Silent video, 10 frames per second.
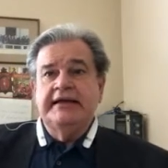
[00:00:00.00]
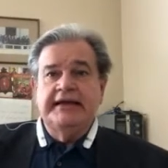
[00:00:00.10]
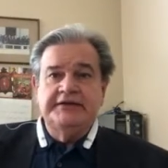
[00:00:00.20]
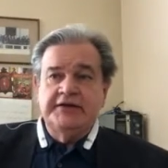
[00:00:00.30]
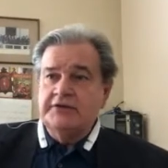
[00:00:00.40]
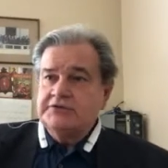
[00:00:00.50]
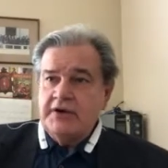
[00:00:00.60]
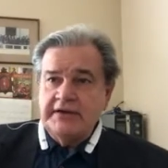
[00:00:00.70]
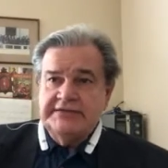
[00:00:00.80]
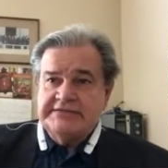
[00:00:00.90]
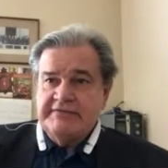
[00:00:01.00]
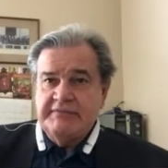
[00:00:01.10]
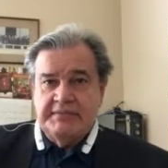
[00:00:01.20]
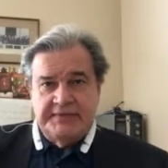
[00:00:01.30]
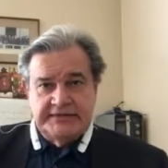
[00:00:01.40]
And, you know, talking to some of
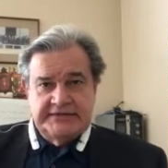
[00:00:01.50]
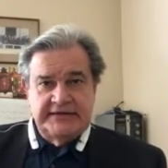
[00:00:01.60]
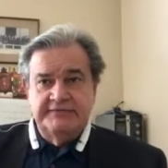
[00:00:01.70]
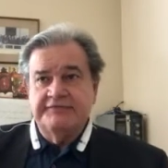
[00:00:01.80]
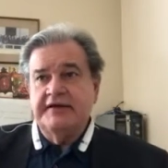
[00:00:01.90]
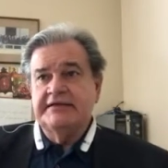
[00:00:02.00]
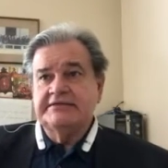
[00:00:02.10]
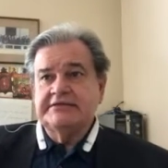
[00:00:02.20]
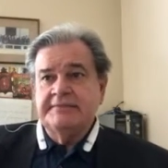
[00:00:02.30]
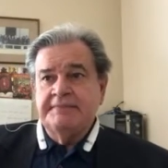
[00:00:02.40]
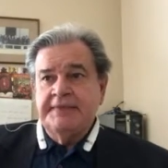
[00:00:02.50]
my Mexican friends,